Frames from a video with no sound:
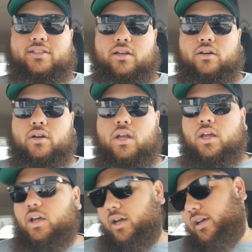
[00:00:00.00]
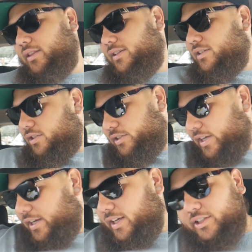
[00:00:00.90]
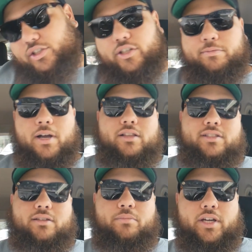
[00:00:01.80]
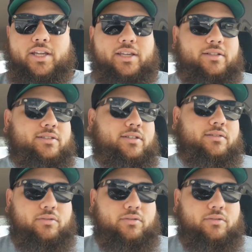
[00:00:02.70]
So, uh, Uh, this is just like an insurance policy, but he's